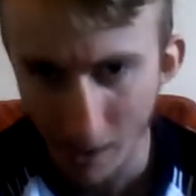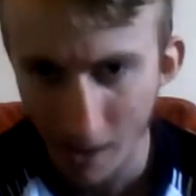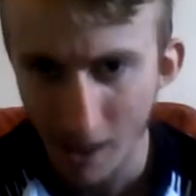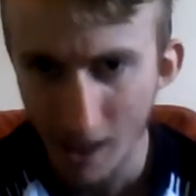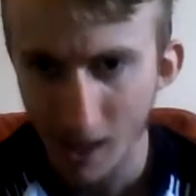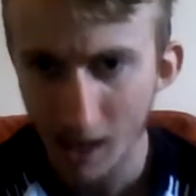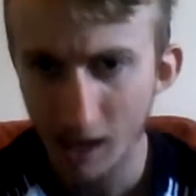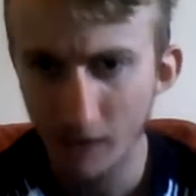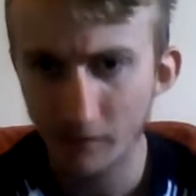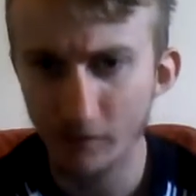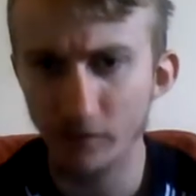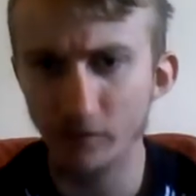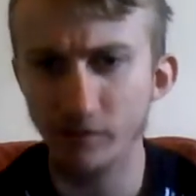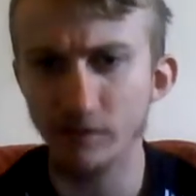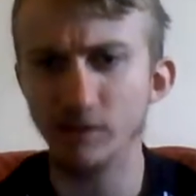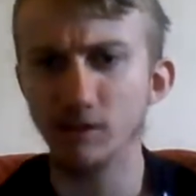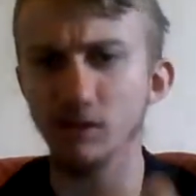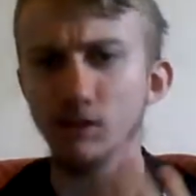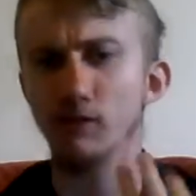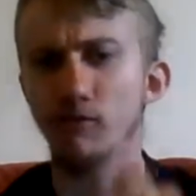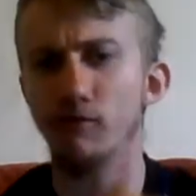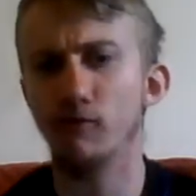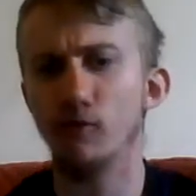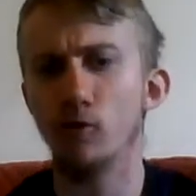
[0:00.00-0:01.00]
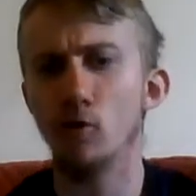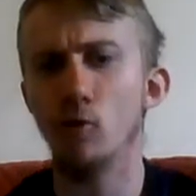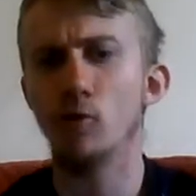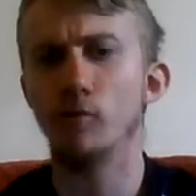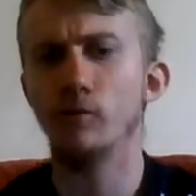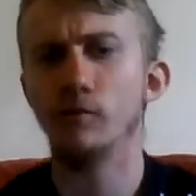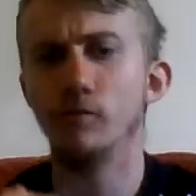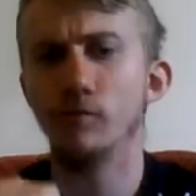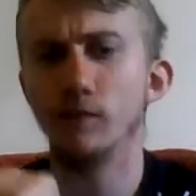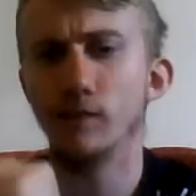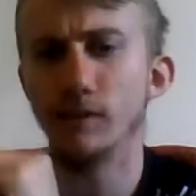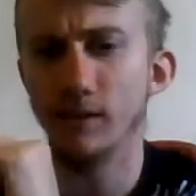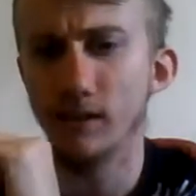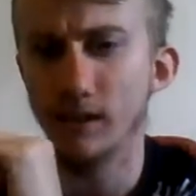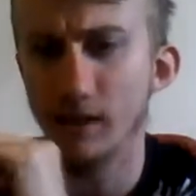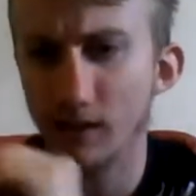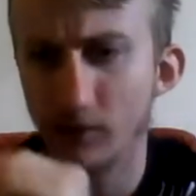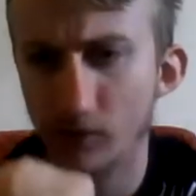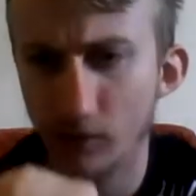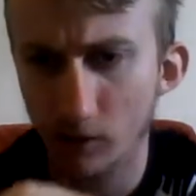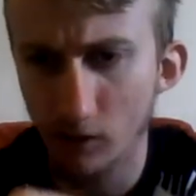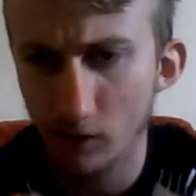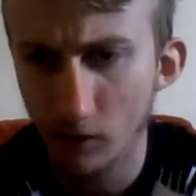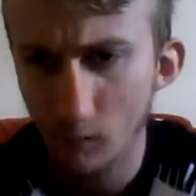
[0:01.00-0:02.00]
After finishing fourth in the league,
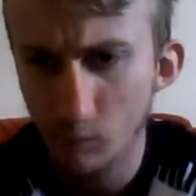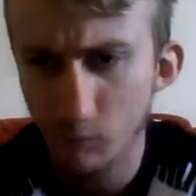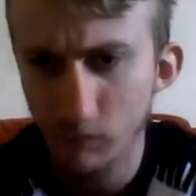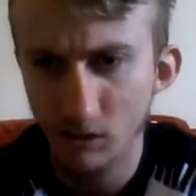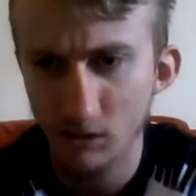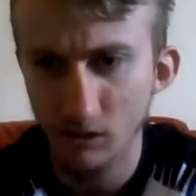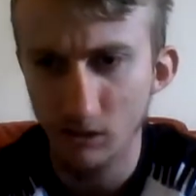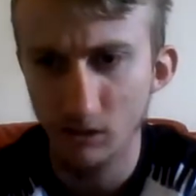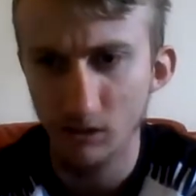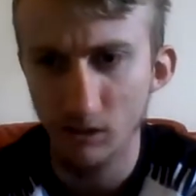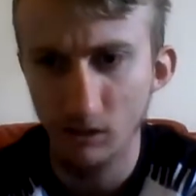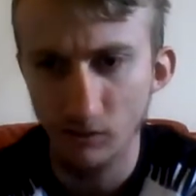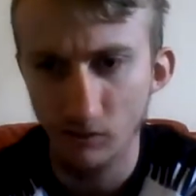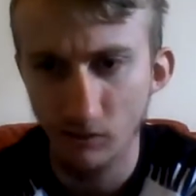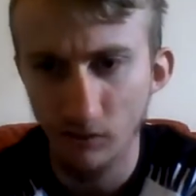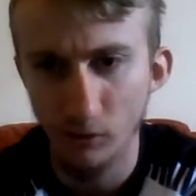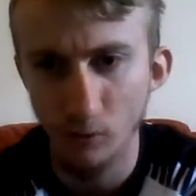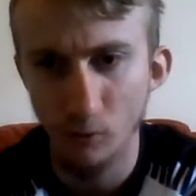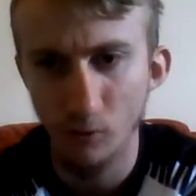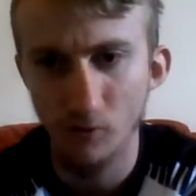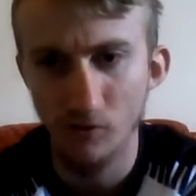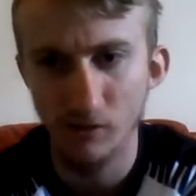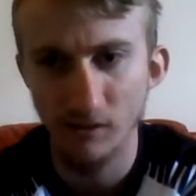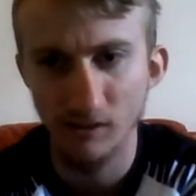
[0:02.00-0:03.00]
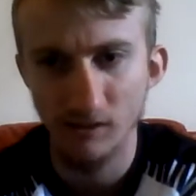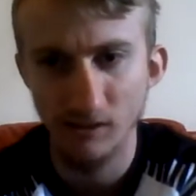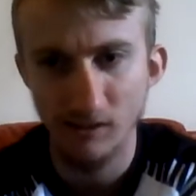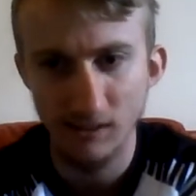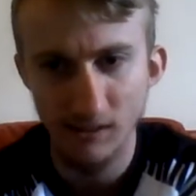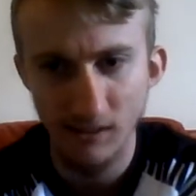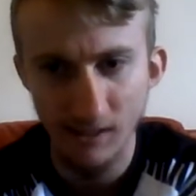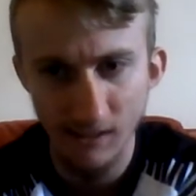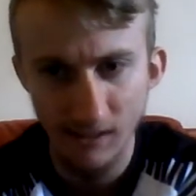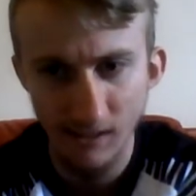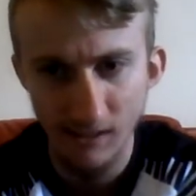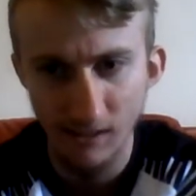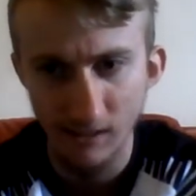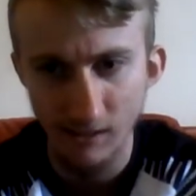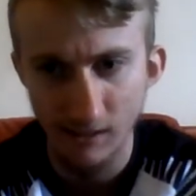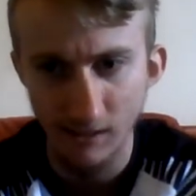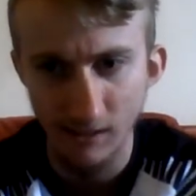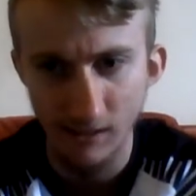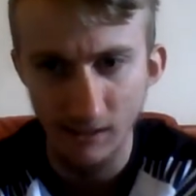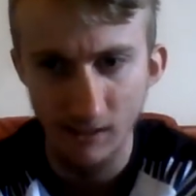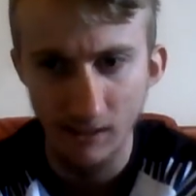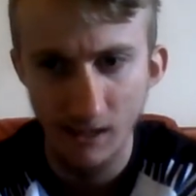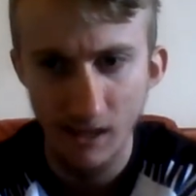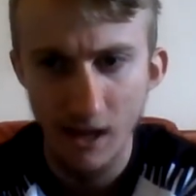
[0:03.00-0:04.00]
the club returned to the Northern Senior
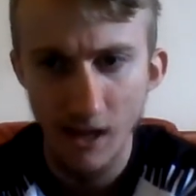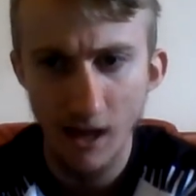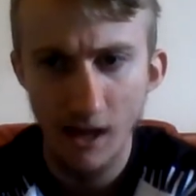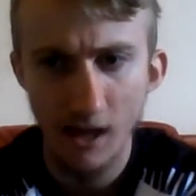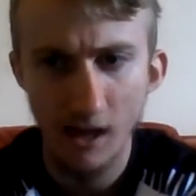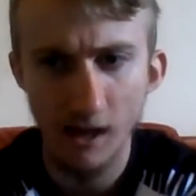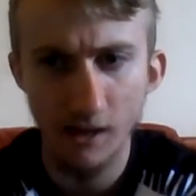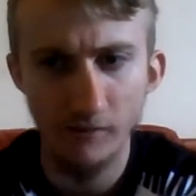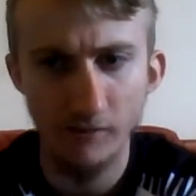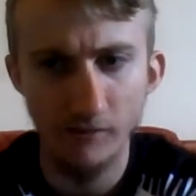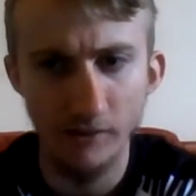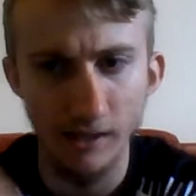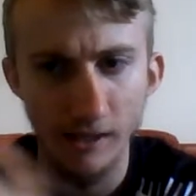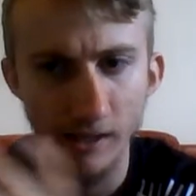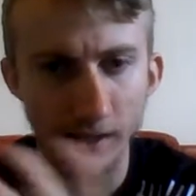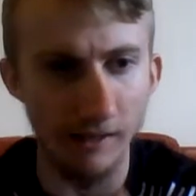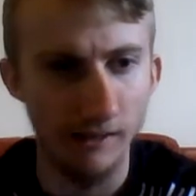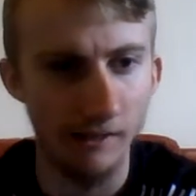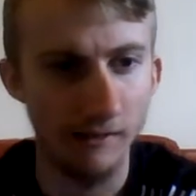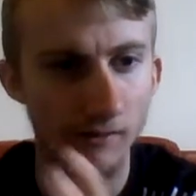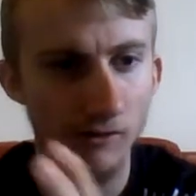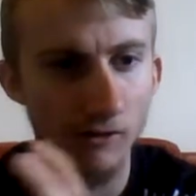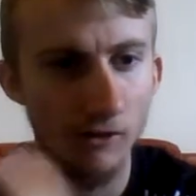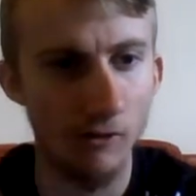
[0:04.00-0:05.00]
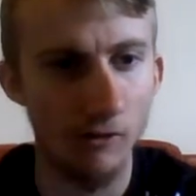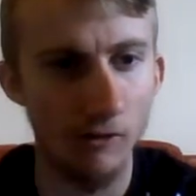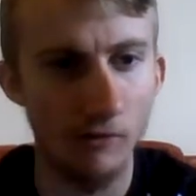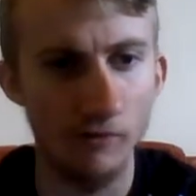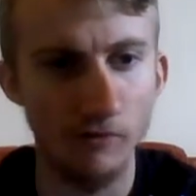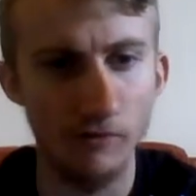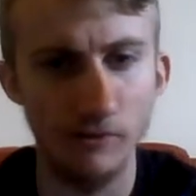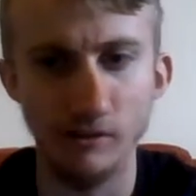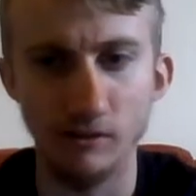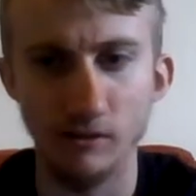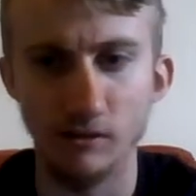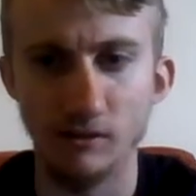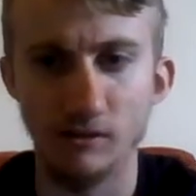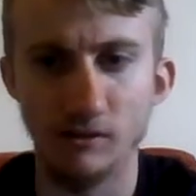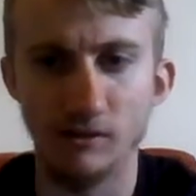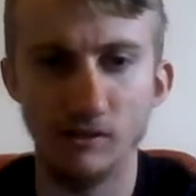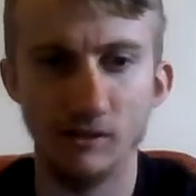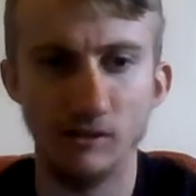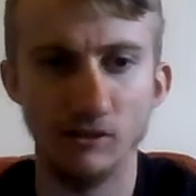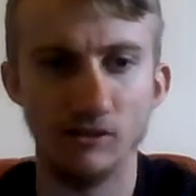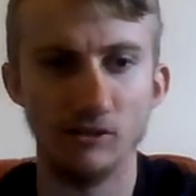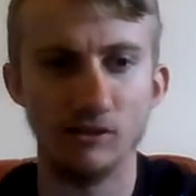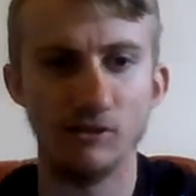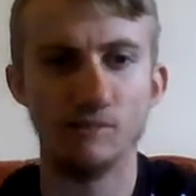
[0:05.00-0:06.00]
League at the end of the
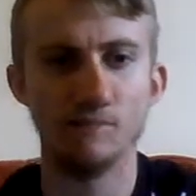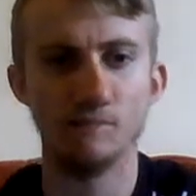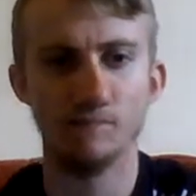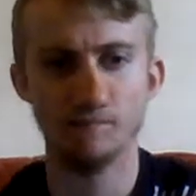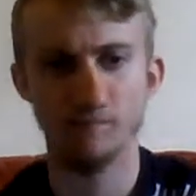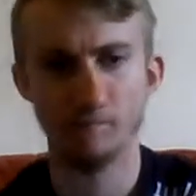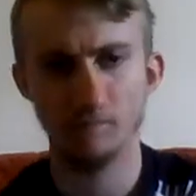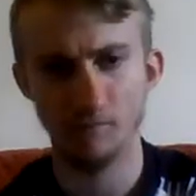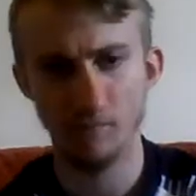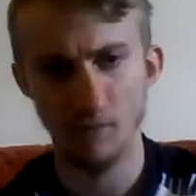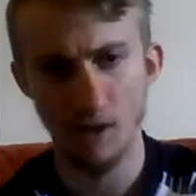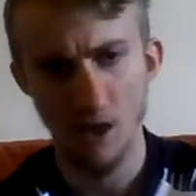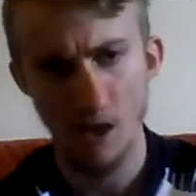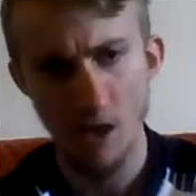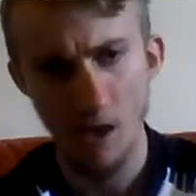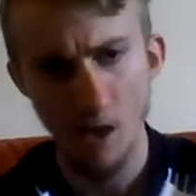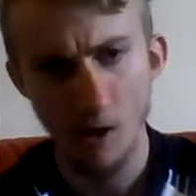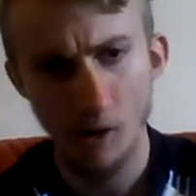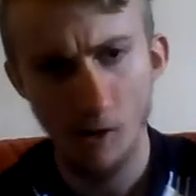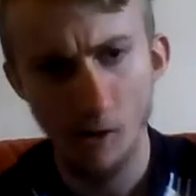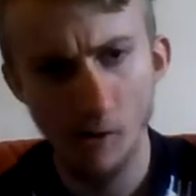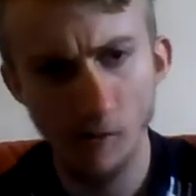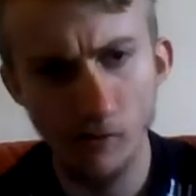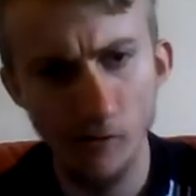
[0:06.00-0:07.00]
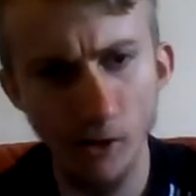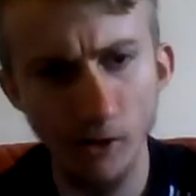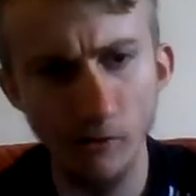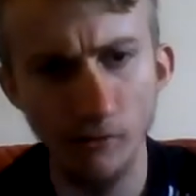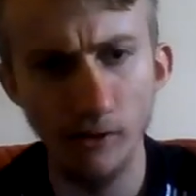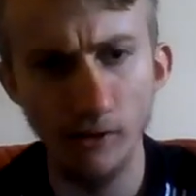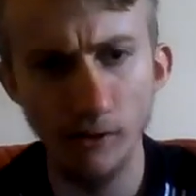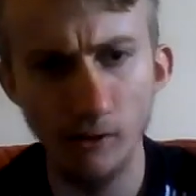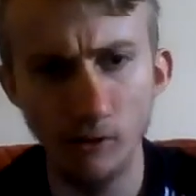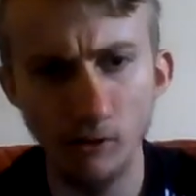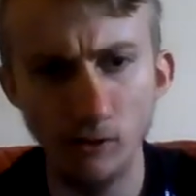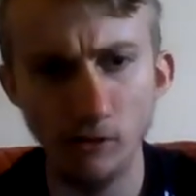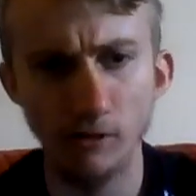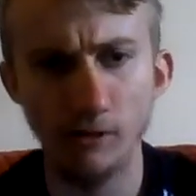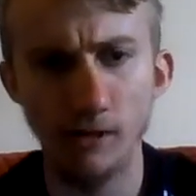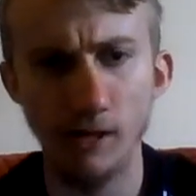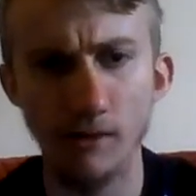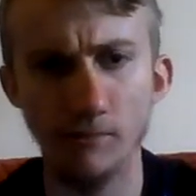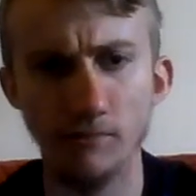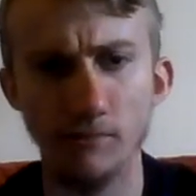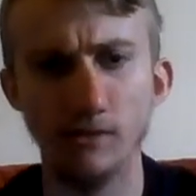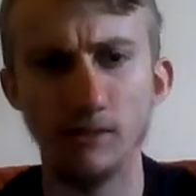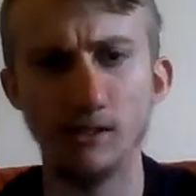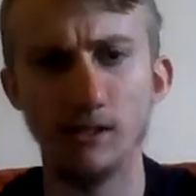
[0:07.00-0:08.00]
season, although they also
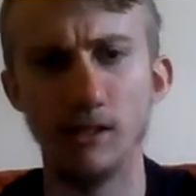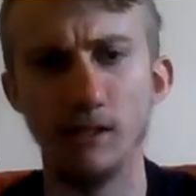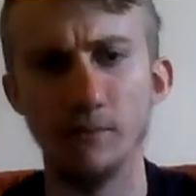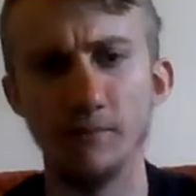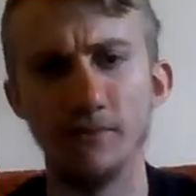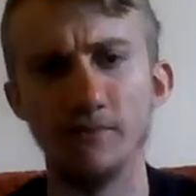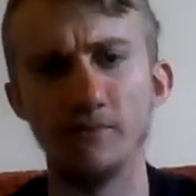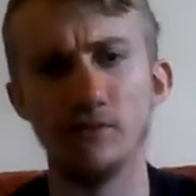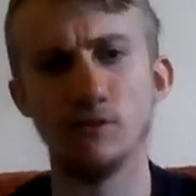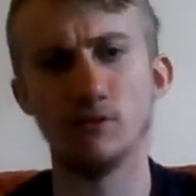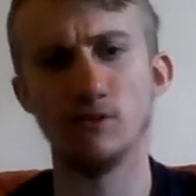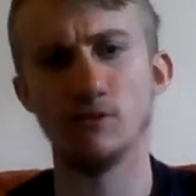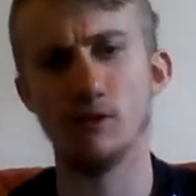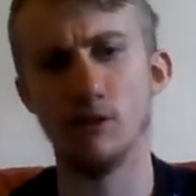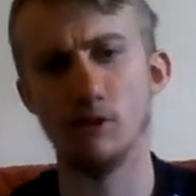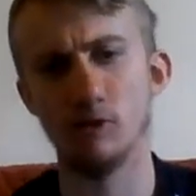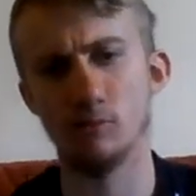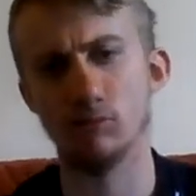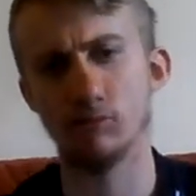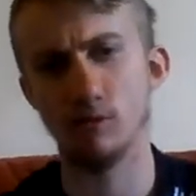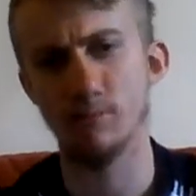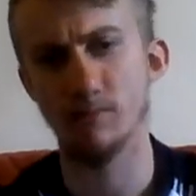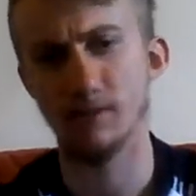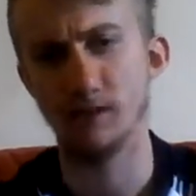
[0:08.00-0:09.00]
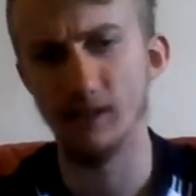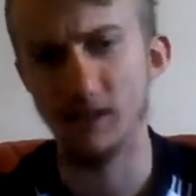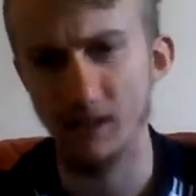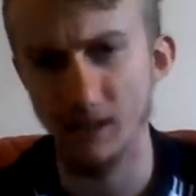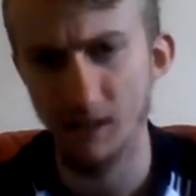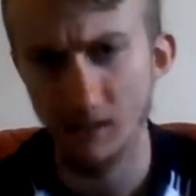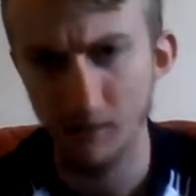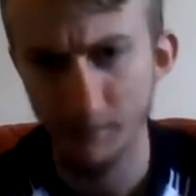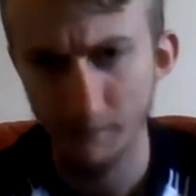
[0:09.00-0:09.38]
kept a team in the Stroud Premier League.